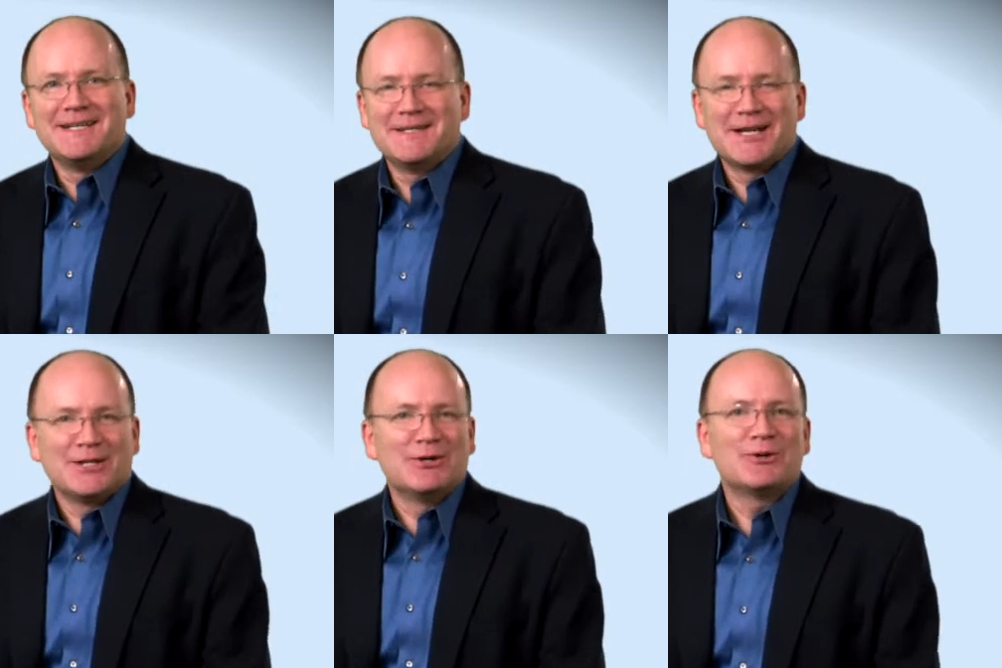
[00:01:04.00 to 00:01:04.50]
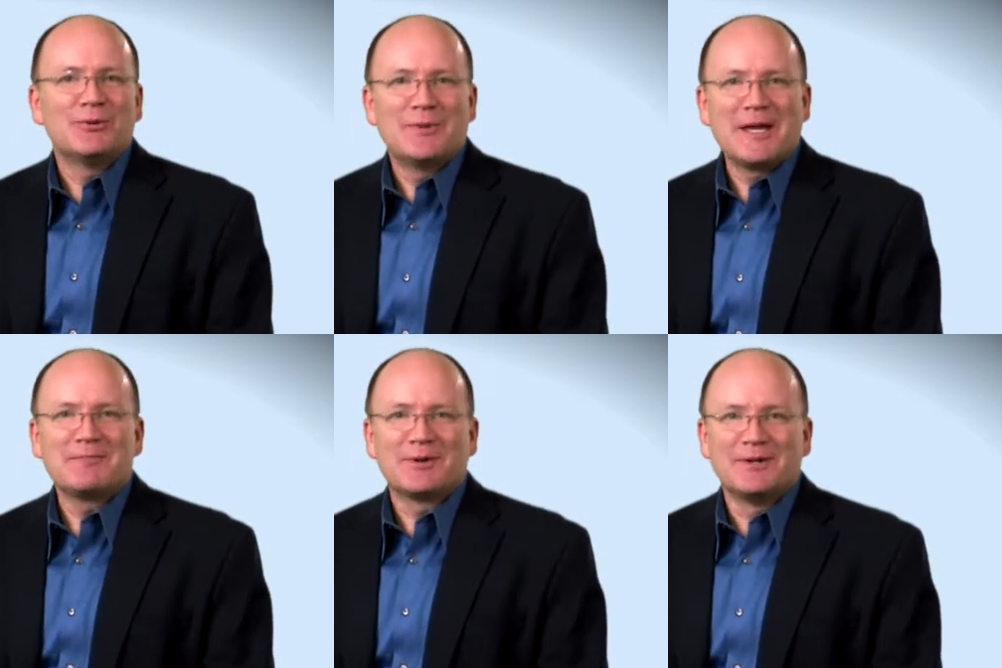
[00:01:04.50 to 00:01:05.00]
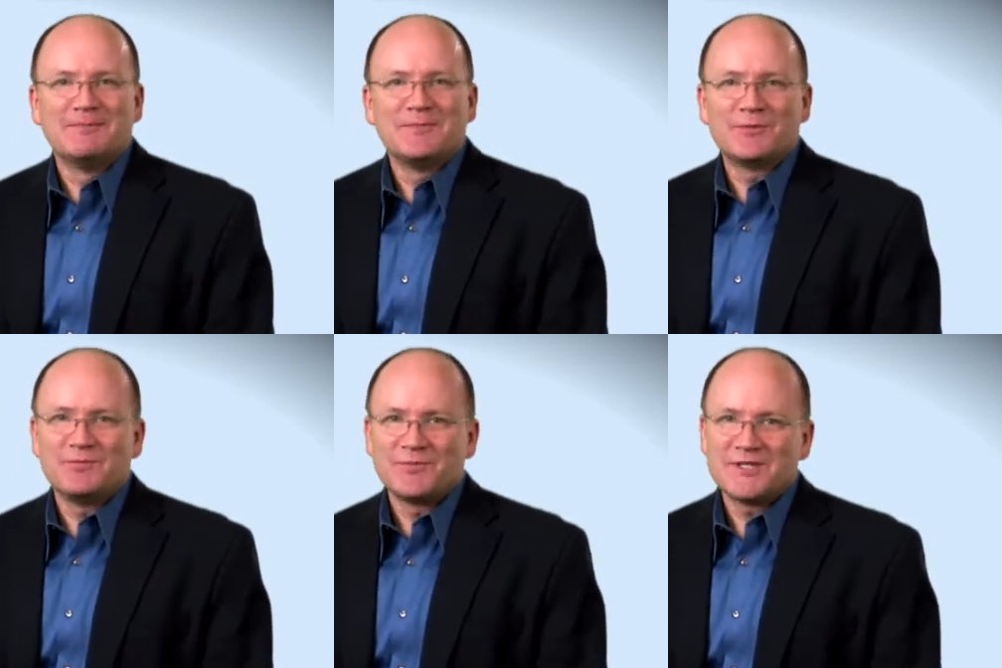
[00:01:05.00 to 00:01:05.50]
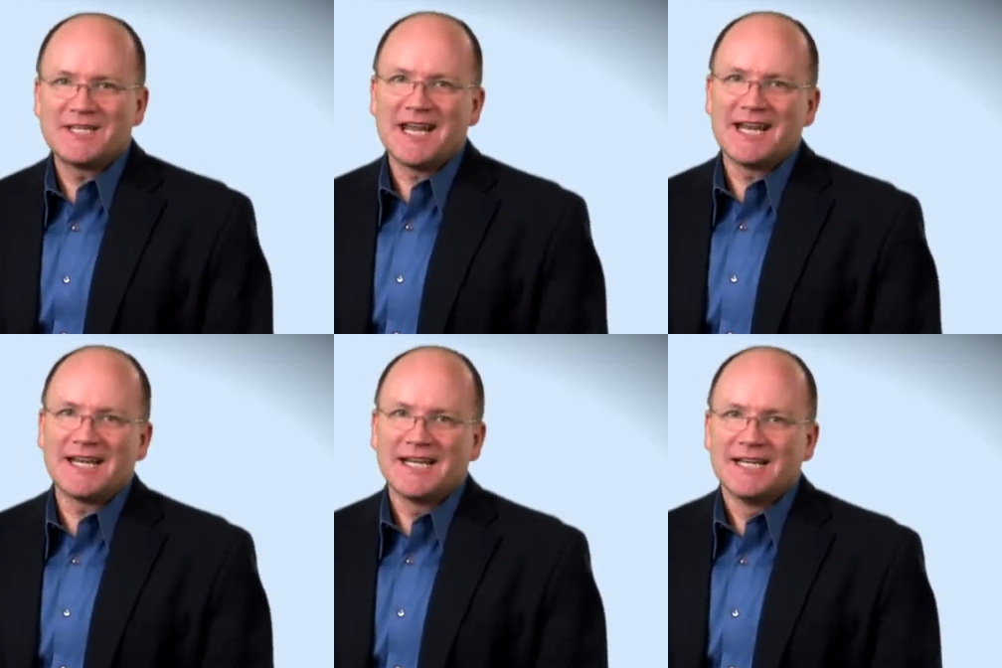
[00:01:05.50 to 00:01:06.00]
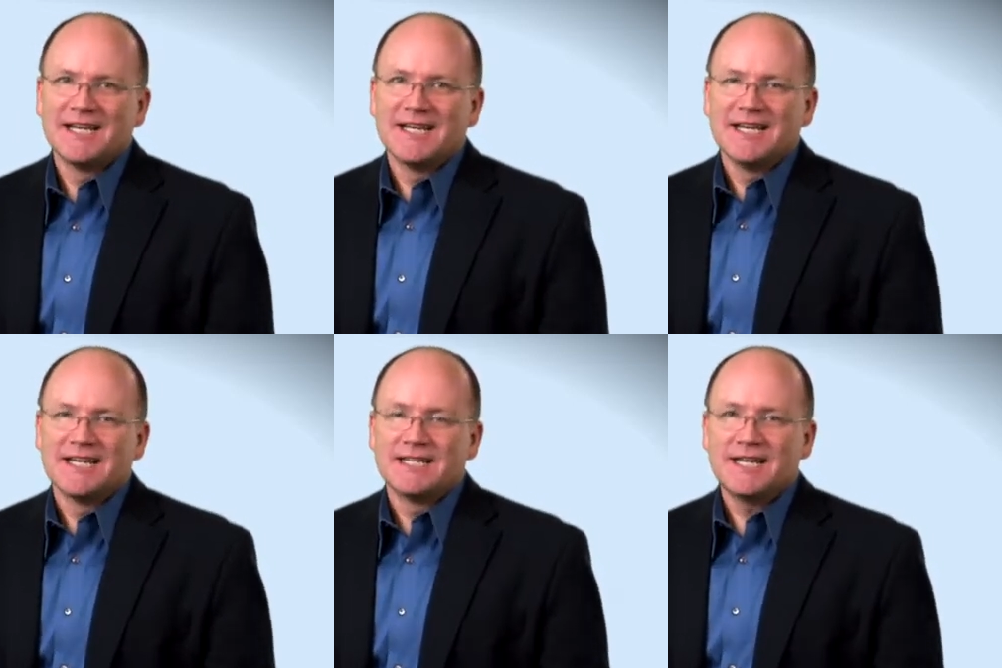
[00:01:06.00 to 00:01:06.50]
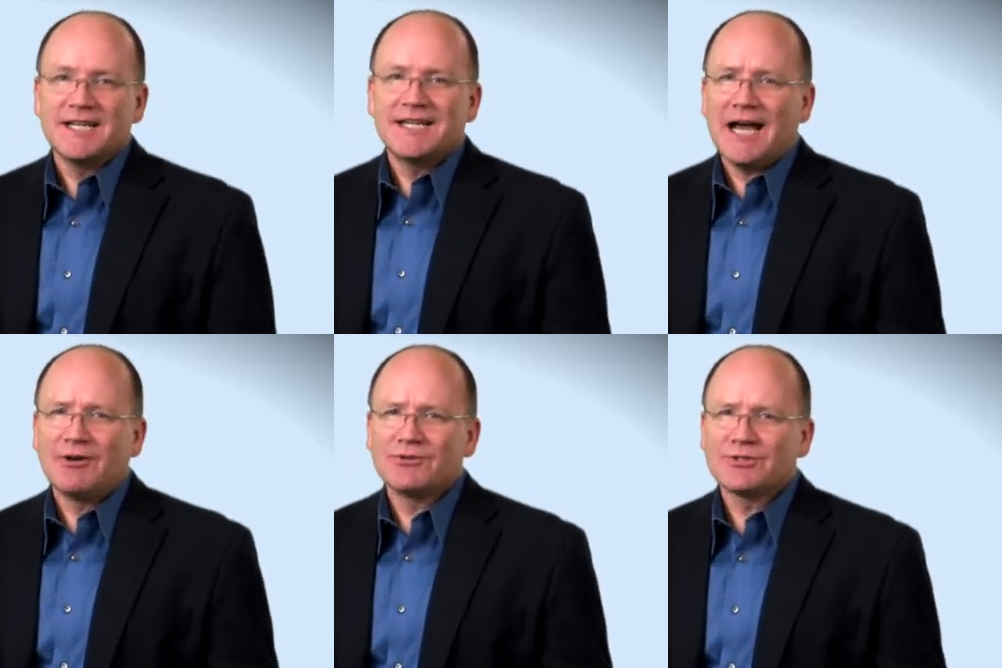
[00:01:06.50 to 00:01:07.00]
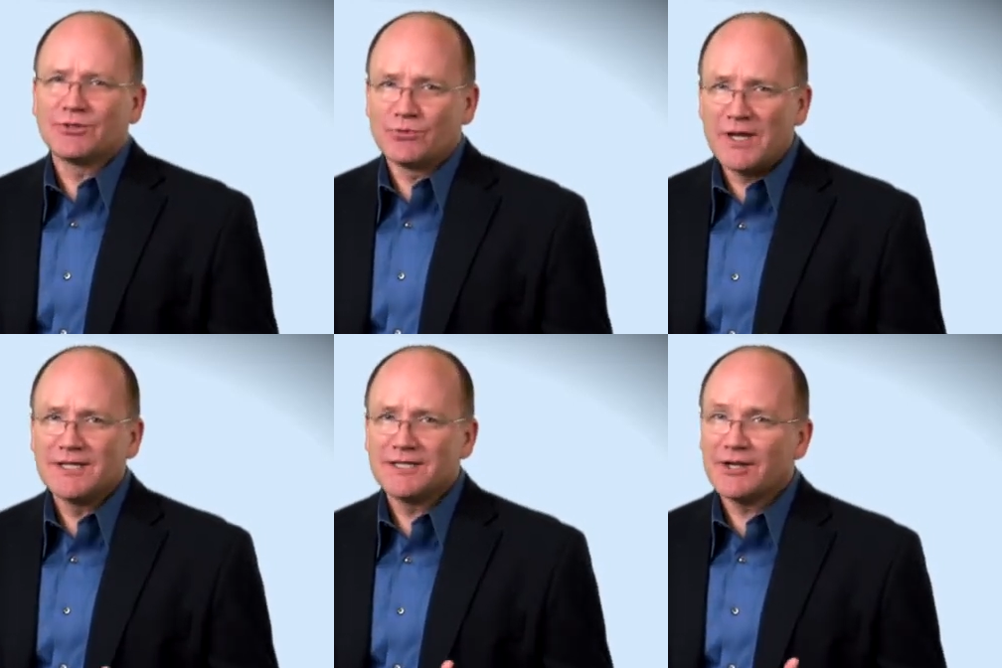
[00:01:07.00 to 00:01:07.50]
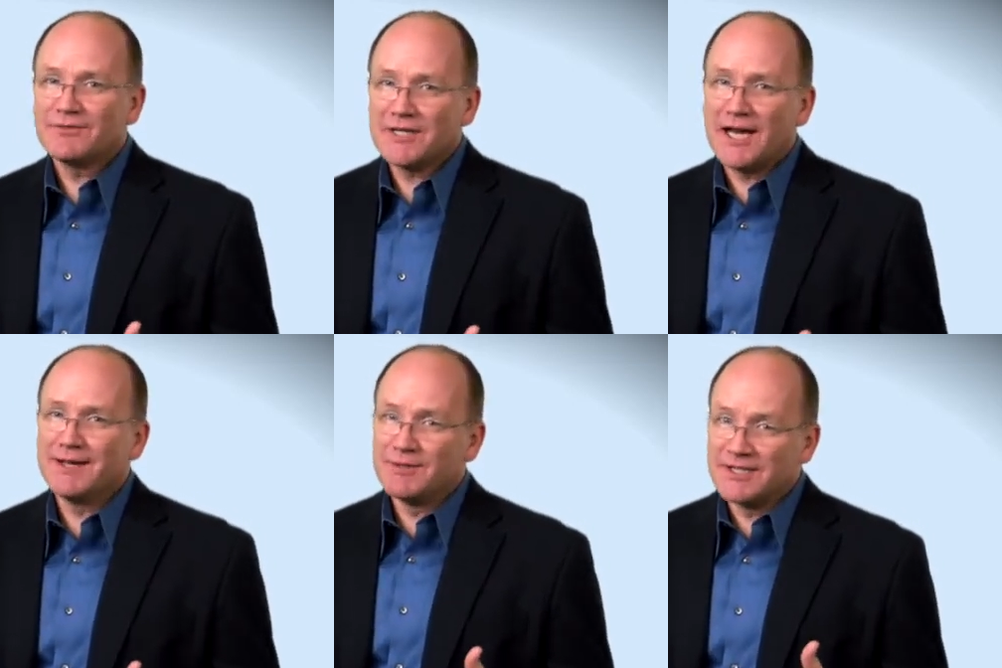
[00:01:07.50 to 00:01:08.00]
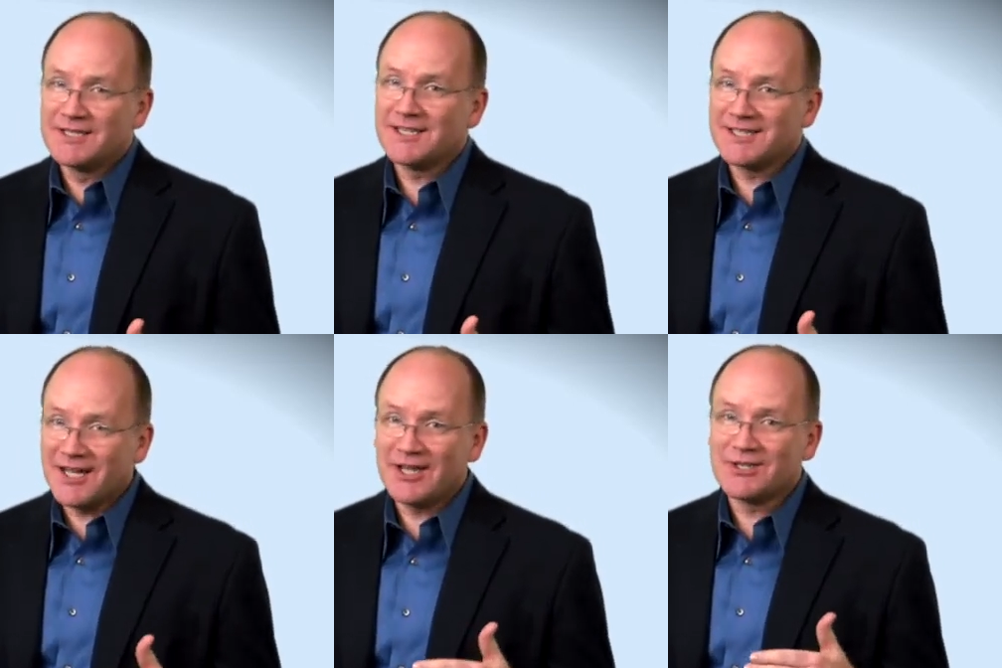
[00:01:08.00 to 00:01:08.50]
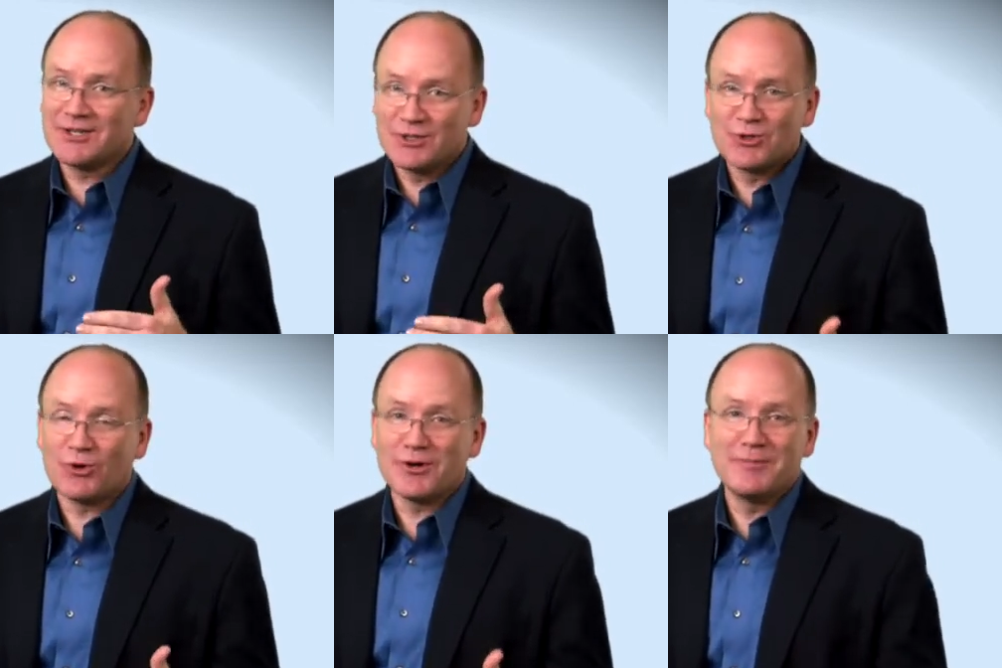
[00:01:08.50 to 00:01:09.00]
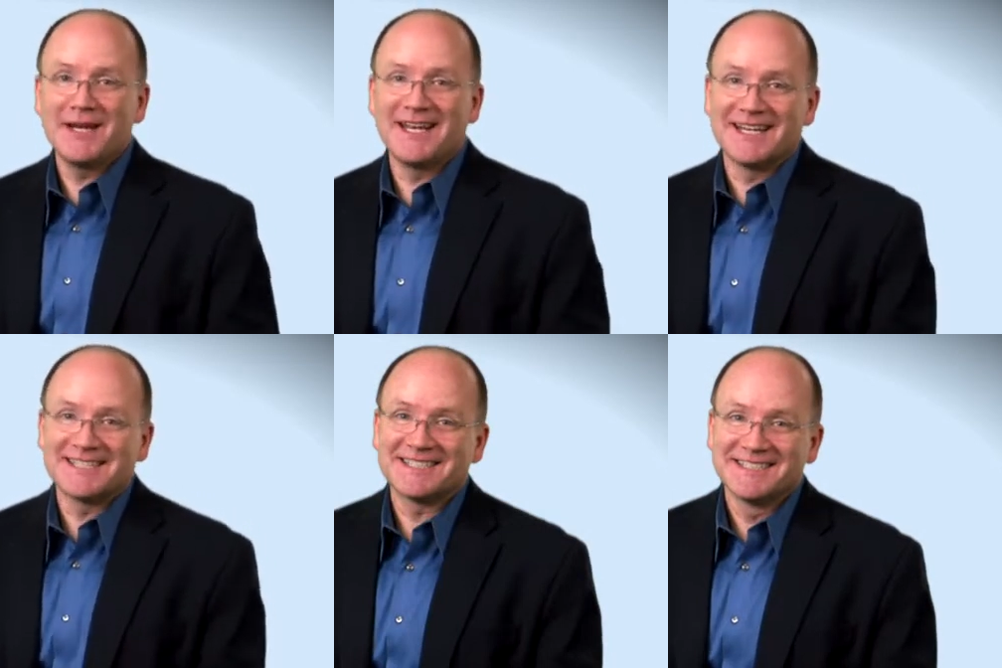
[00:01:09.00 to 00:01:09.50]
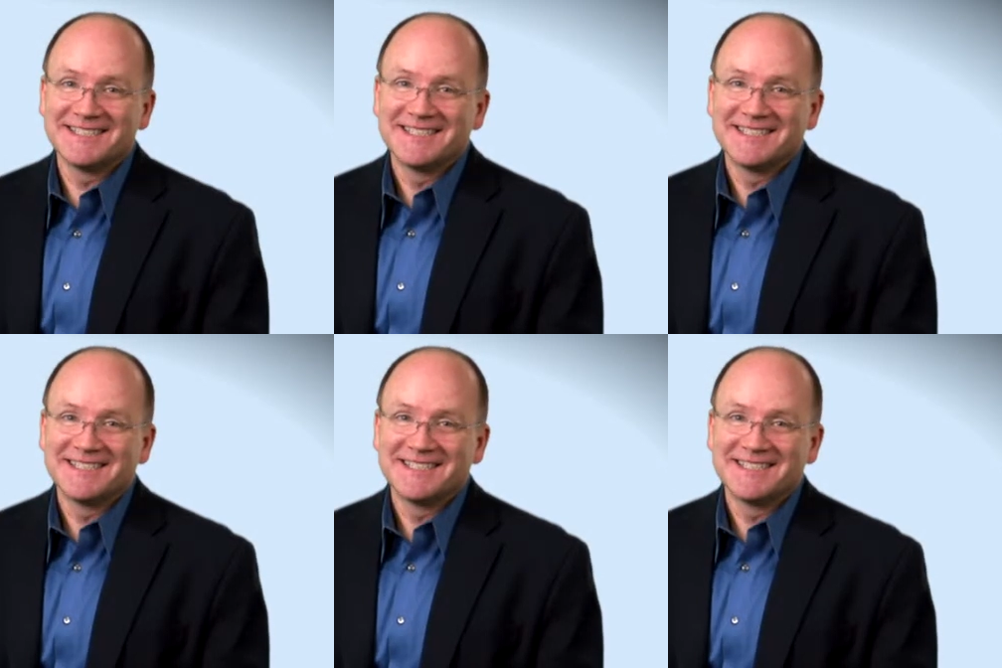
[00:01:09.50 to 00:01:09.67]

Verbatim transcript: in a local paper stating, "City Council runs out of time to discuss shorter meetings."